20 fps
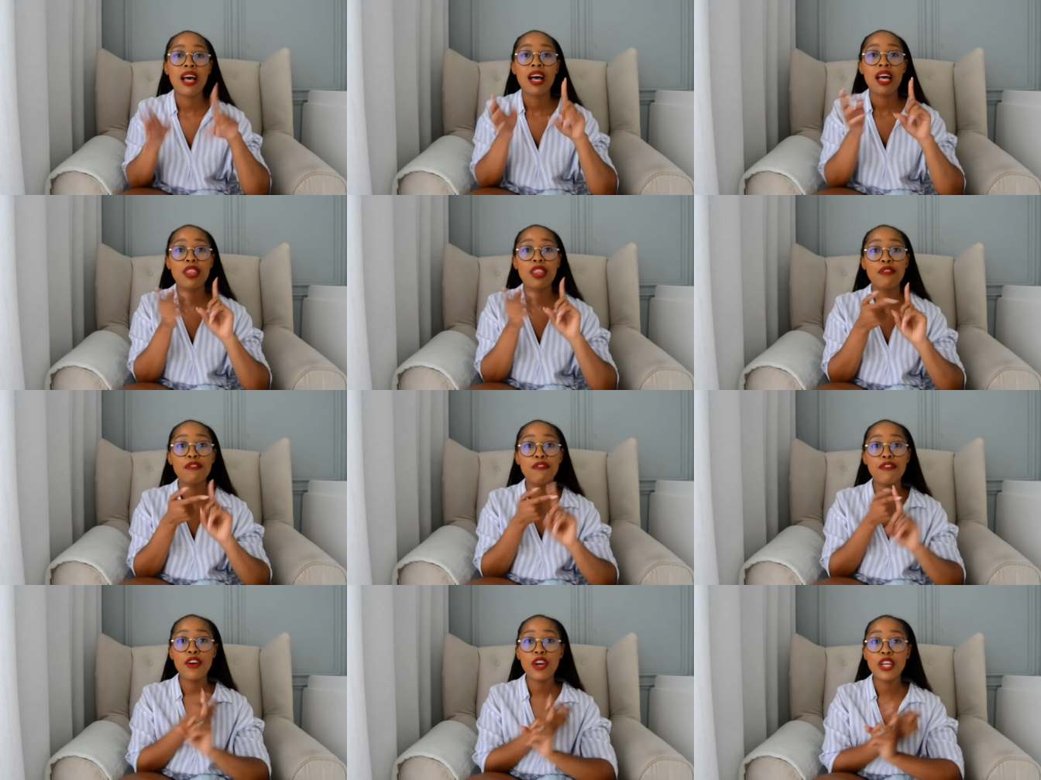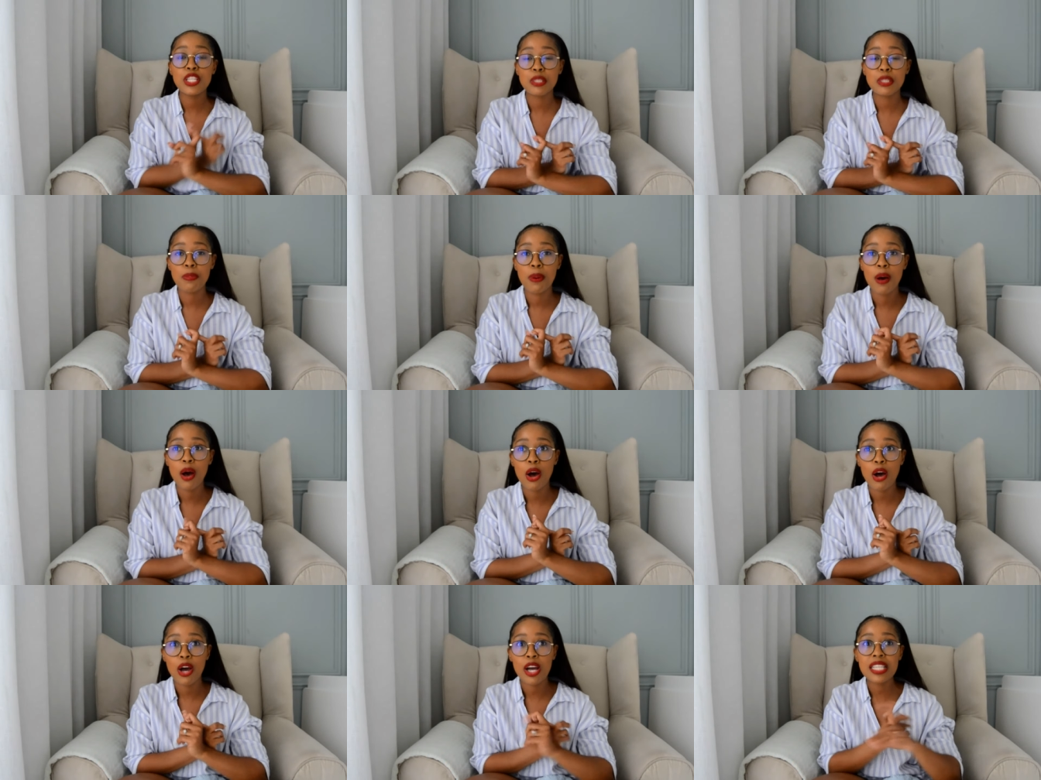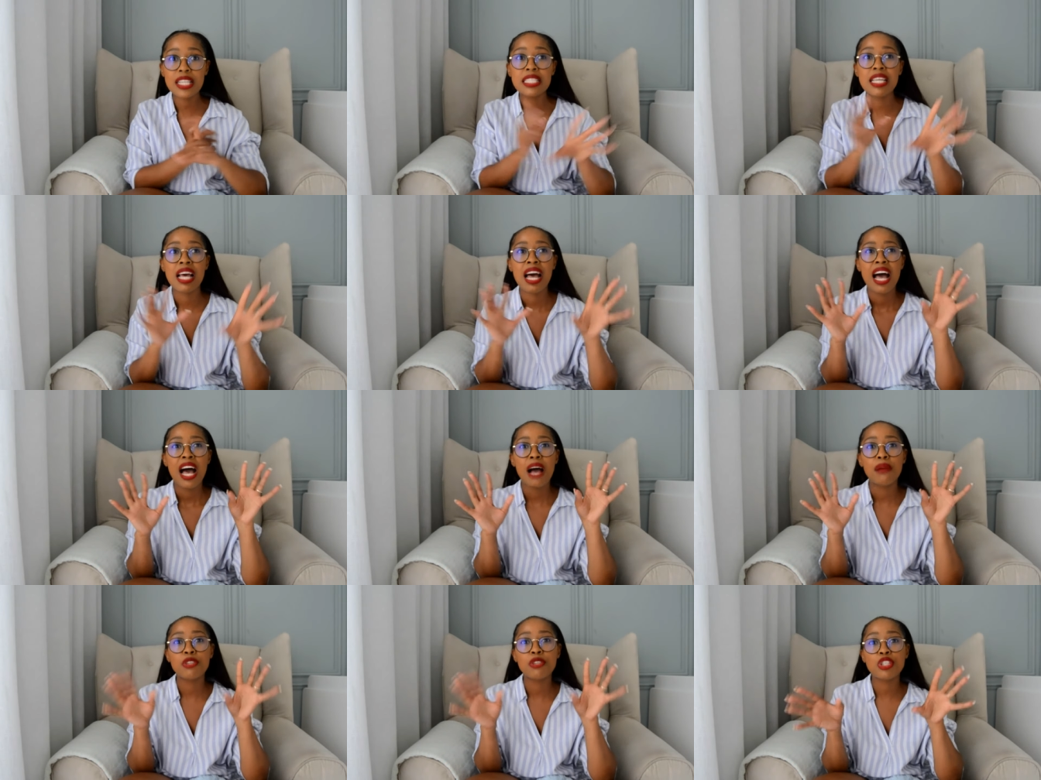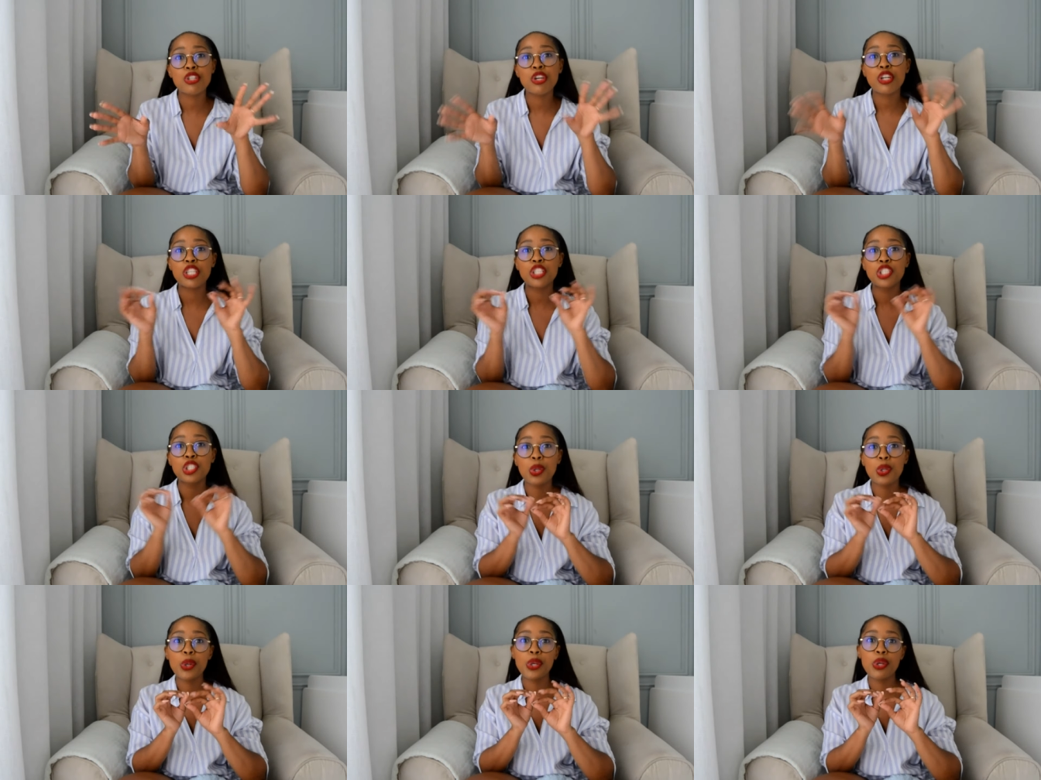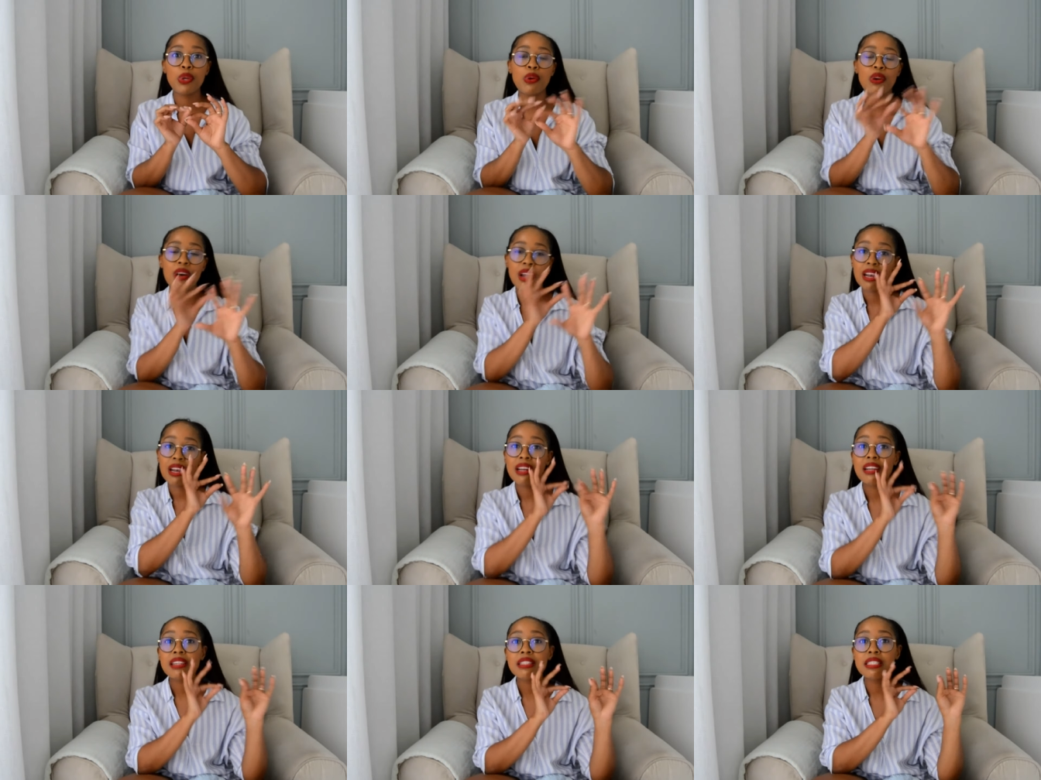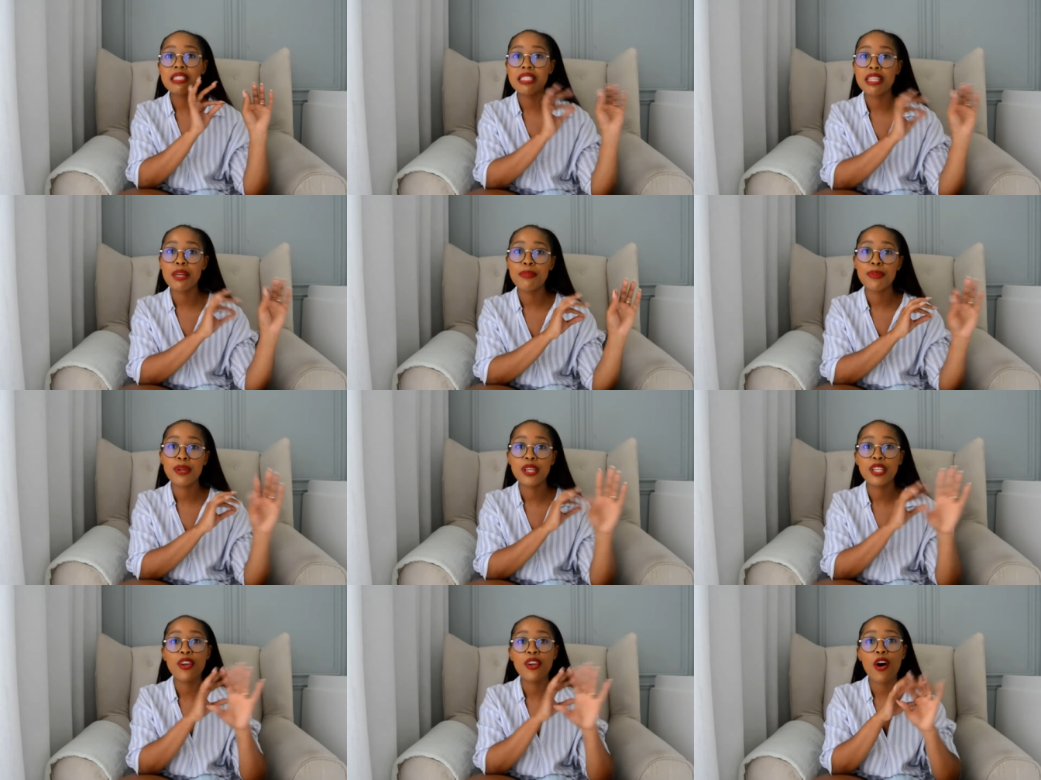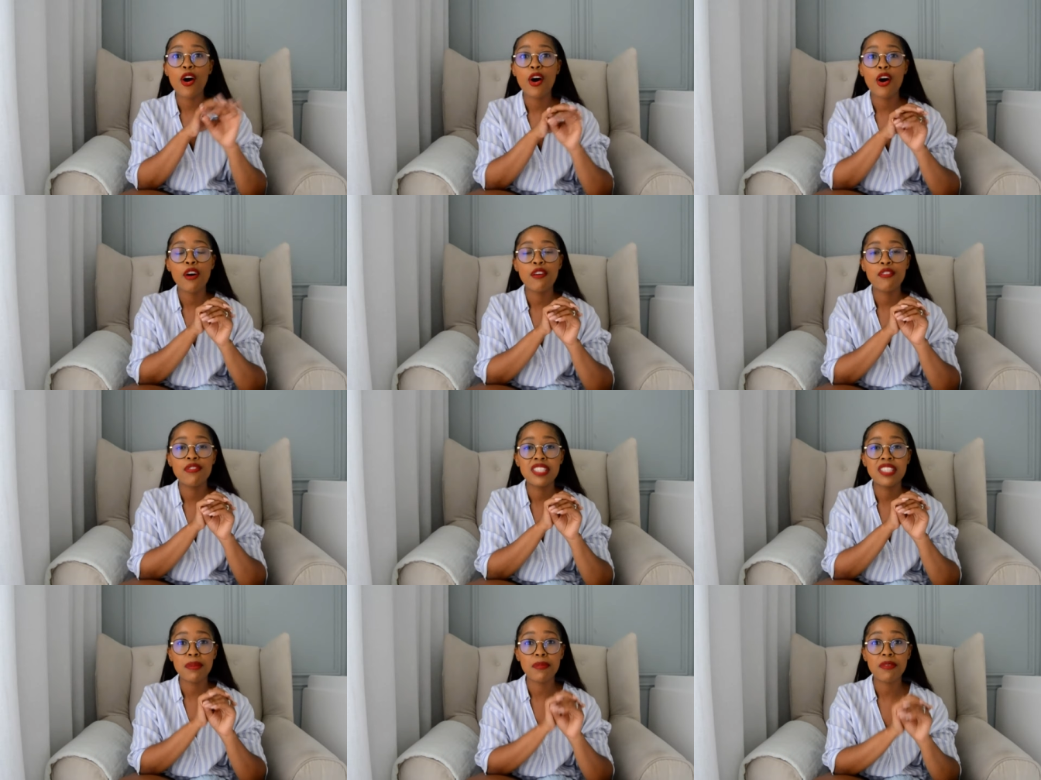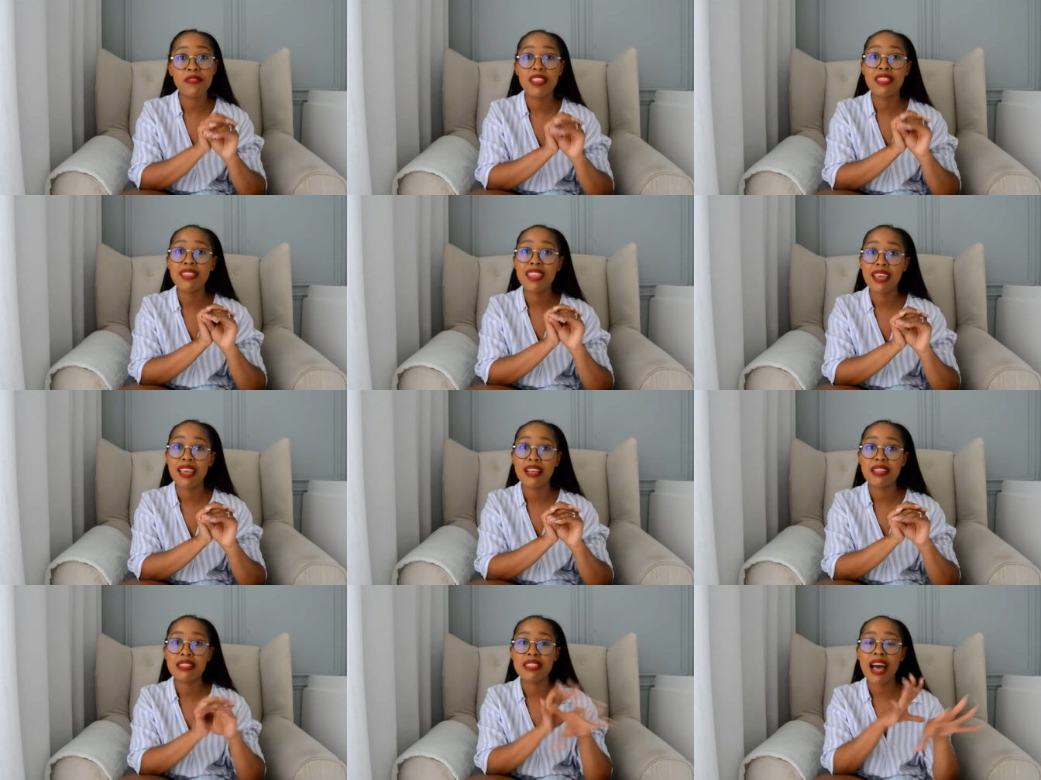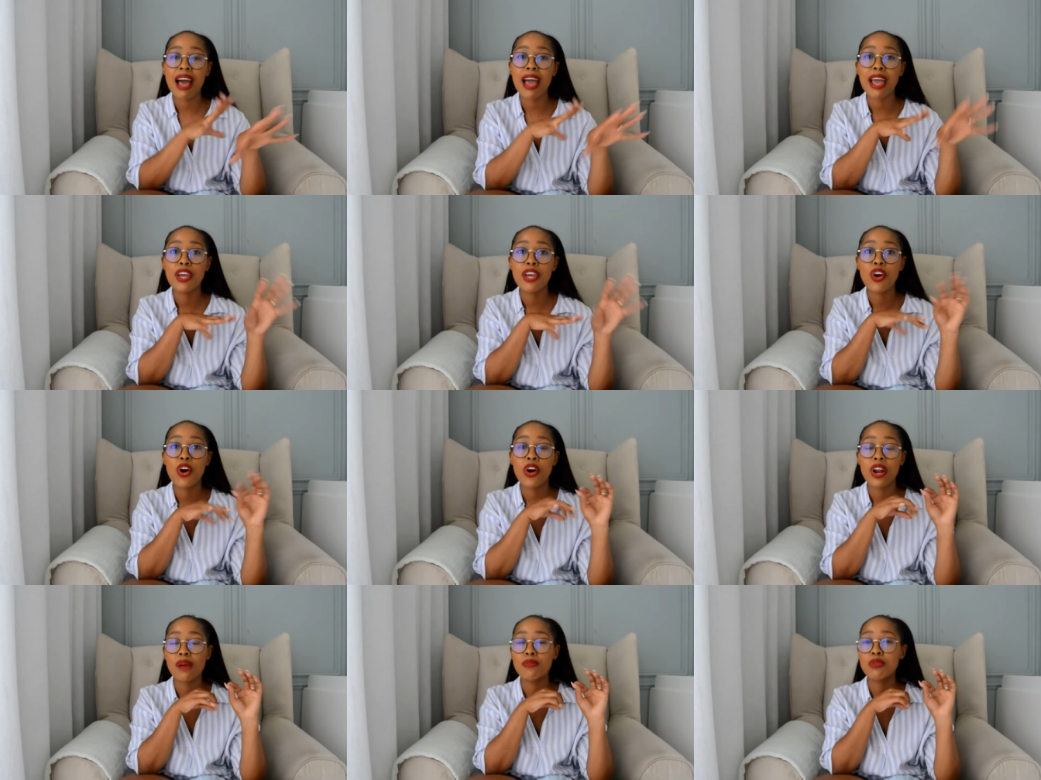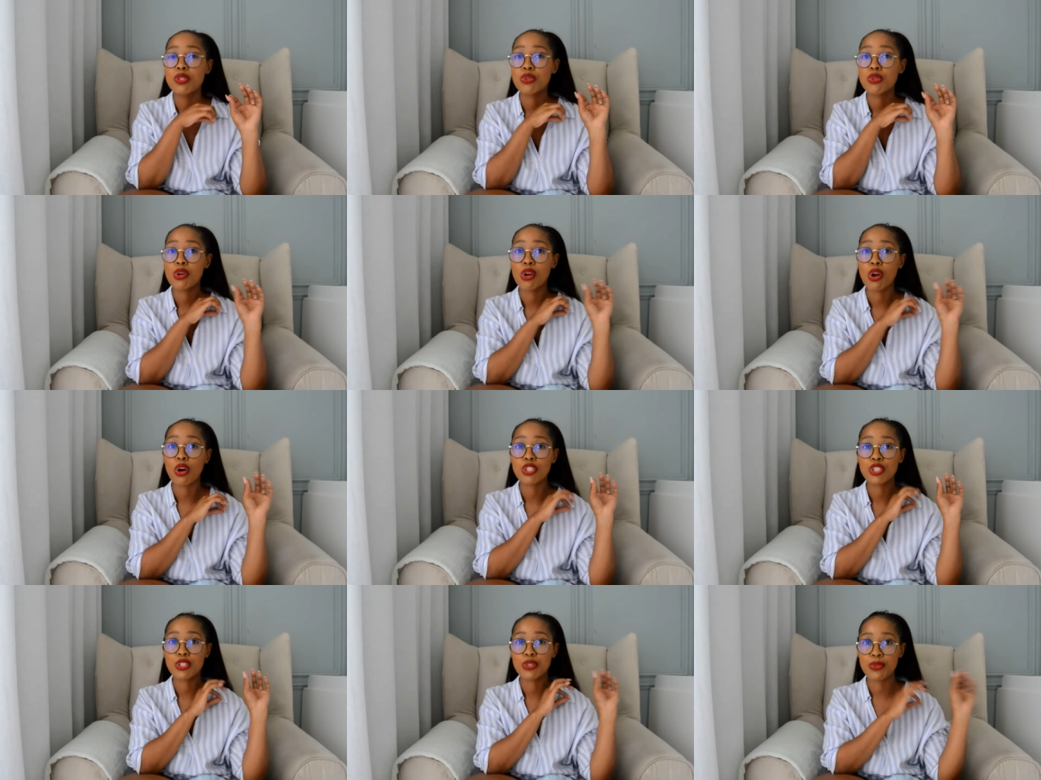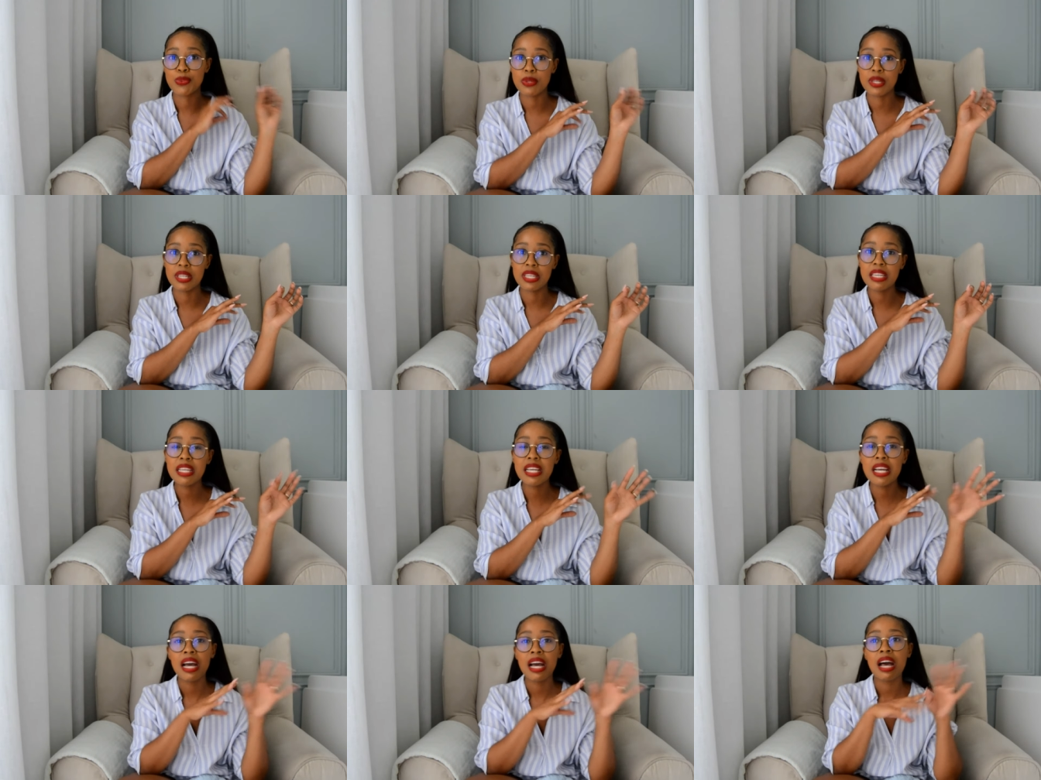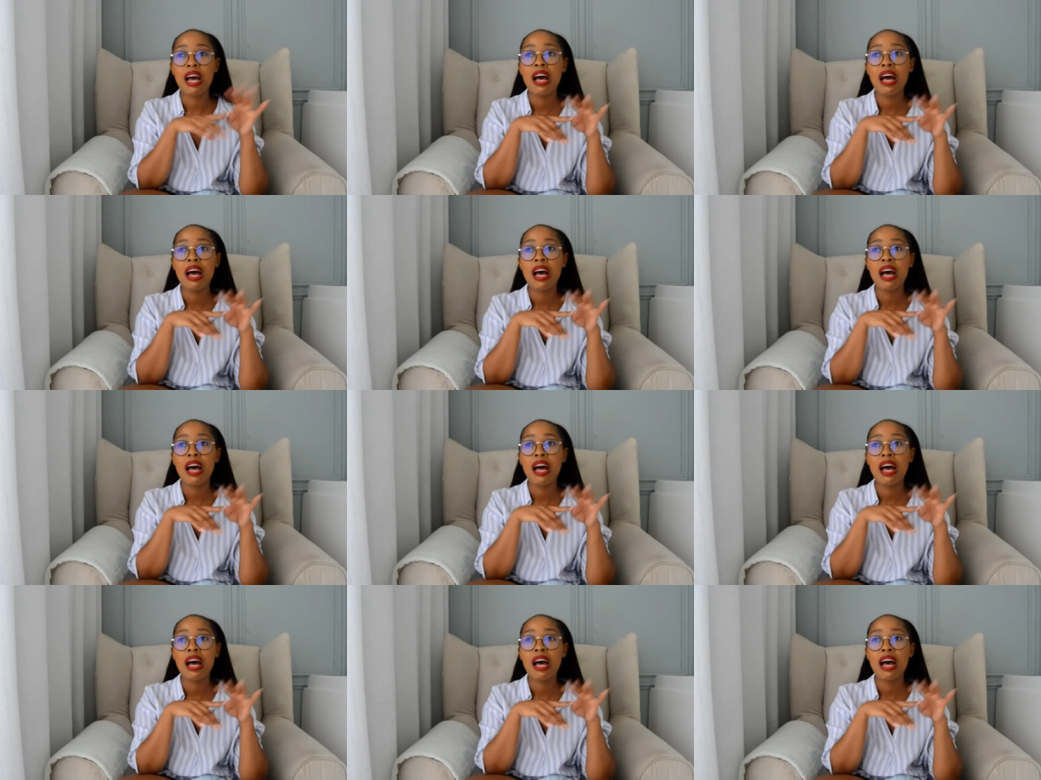The first part, I'm just going to show you a little snippet of some of the things I got up to last week.